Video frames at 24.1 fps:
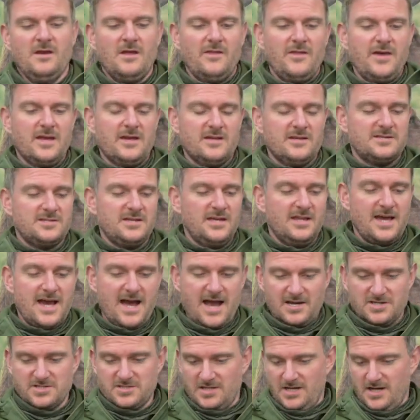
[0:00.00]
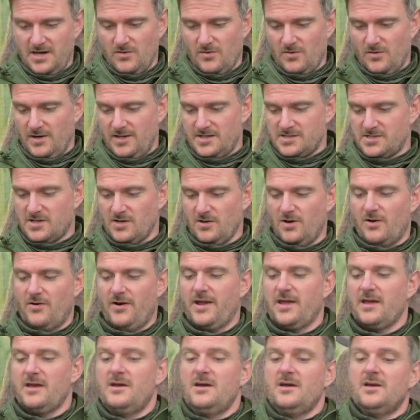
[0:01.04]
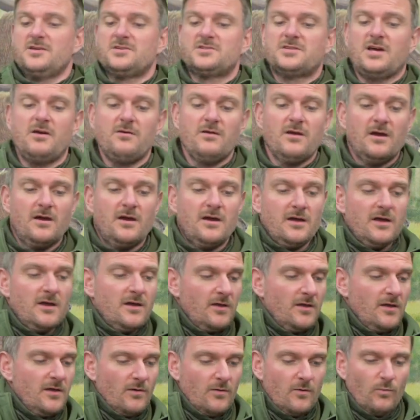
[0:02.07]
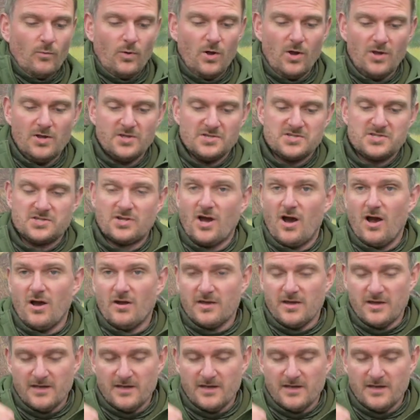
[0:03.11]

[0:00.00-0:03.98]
there you can see the action in all its glory. So walnut stock,